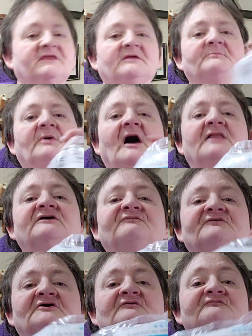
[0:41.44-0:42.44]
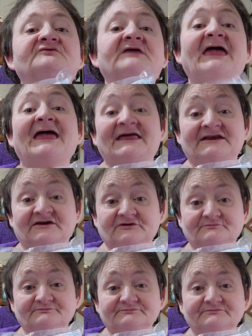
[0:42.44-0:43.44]
polyfill for the head.
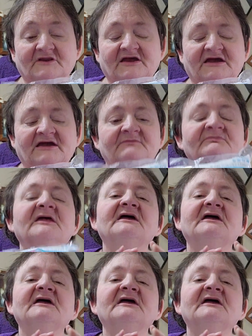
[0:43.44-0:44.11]
Okay?